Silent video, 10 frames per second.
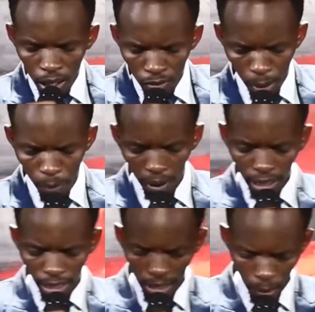Lift up your
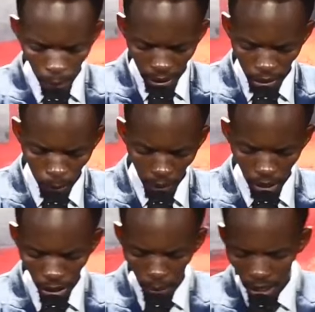right hand, repeat this
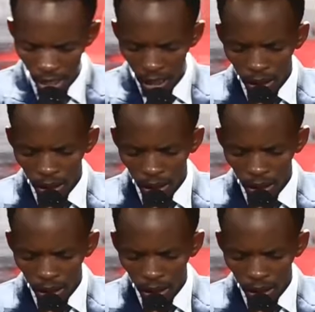prayer after me.